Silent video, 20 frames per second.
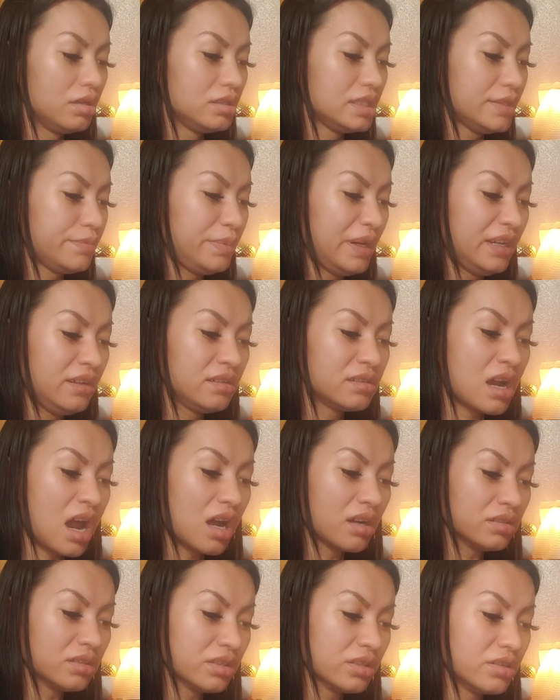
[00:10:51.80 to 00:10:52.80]
spin
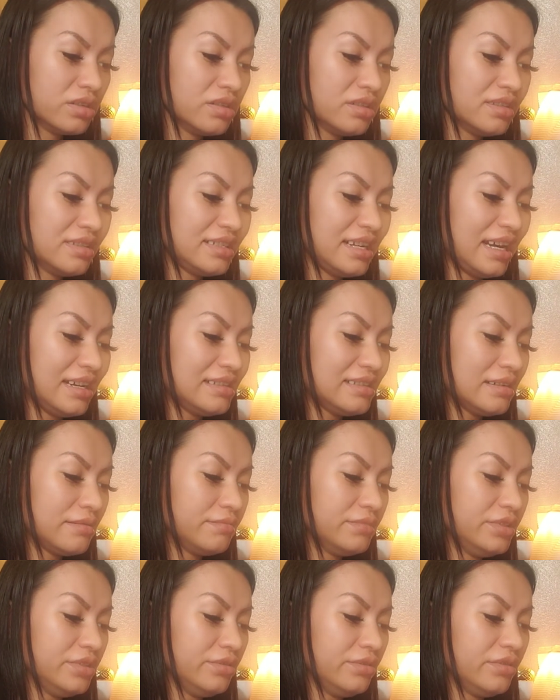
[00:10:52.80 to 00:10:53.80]
doctors take
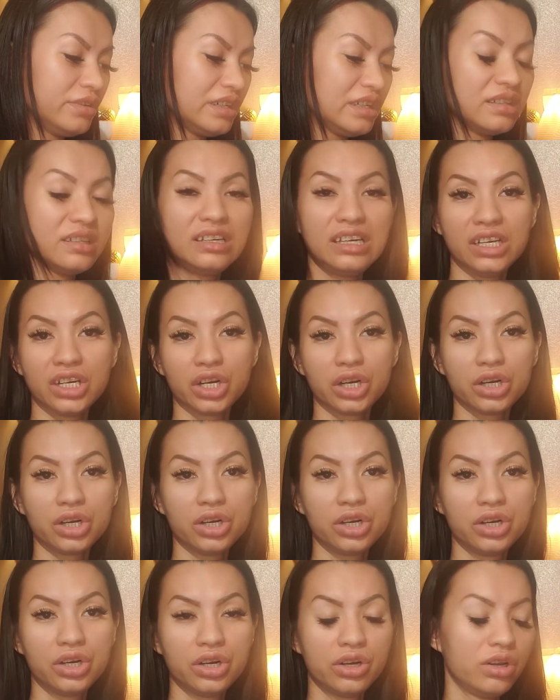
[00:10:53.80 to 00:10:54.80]
them to the cleaner
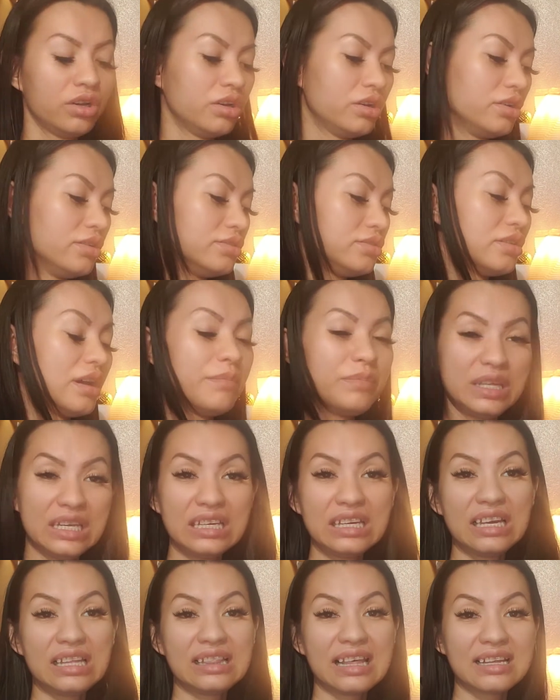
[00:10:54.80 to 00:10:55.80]
so I'm
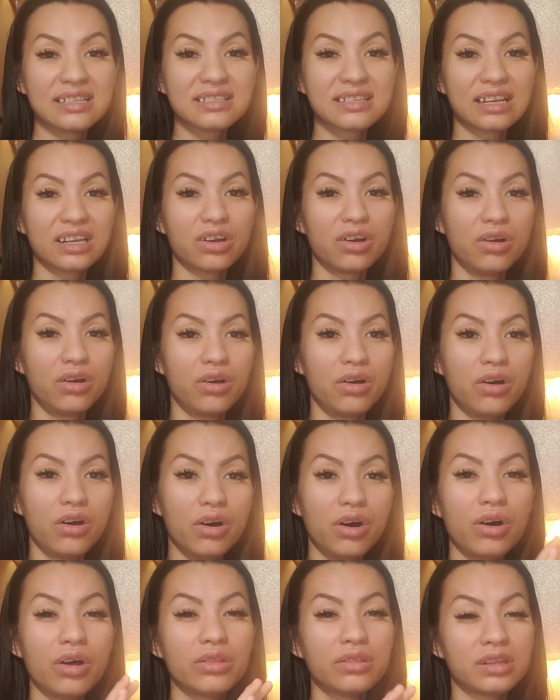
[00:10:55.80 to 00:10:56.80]
thinking that's like
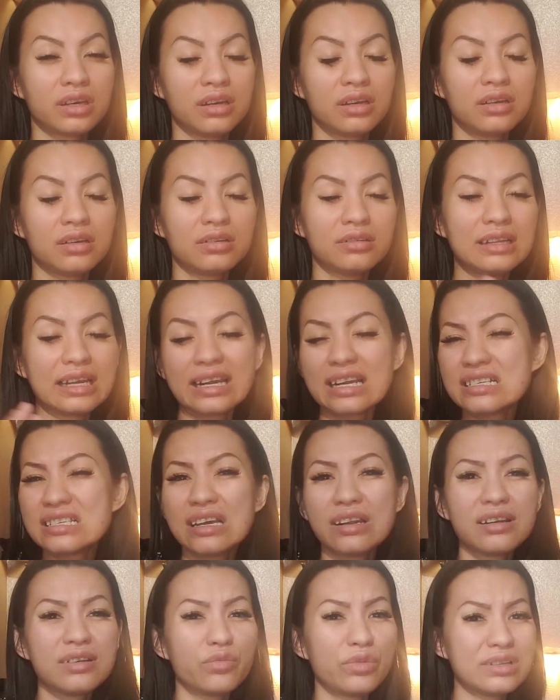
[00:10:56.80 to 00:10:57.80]
all the, like I
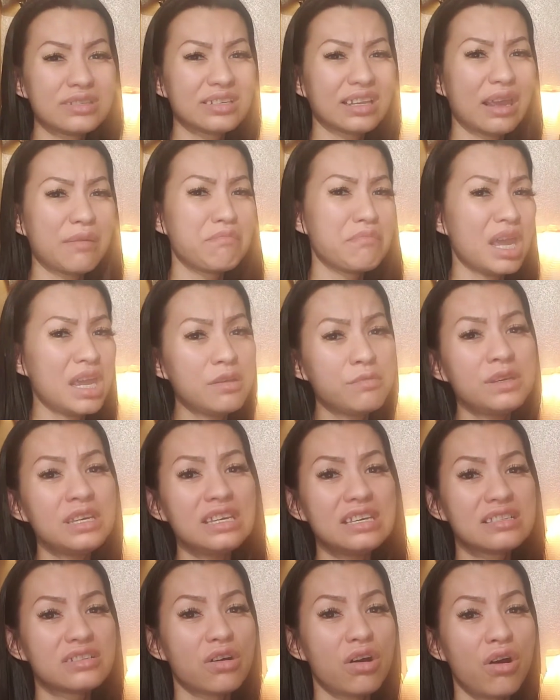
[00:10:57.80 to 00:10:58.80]
said, once again,
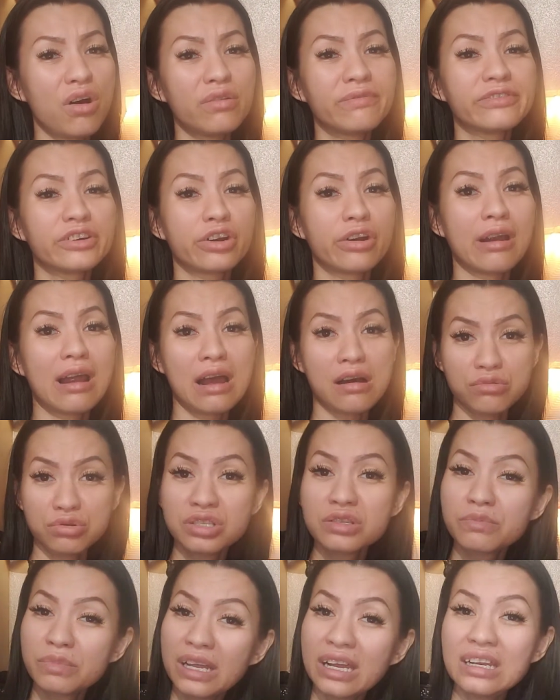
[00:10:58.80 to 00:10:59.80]
maybe it's all of her
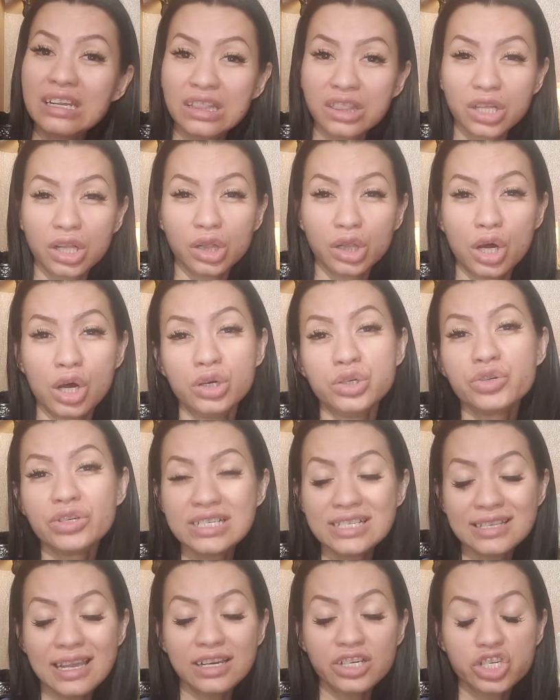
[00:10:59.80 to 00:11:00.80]
house blend in the laundry
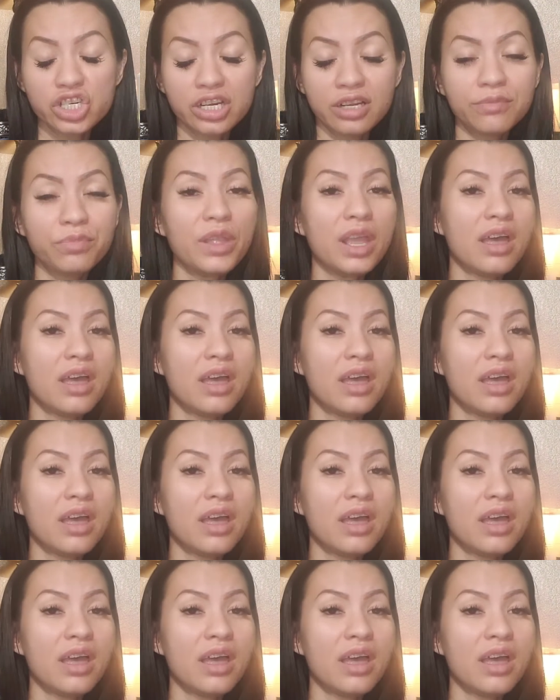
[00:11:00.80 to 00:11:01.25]
section